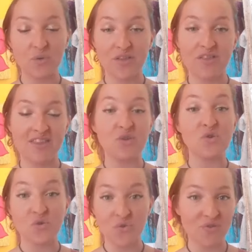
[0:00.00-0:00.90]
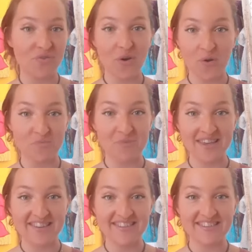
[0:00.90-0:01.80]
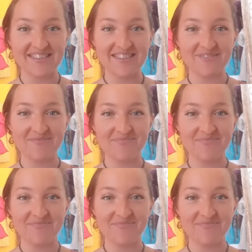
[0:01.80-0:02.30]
with the truth of our own beings,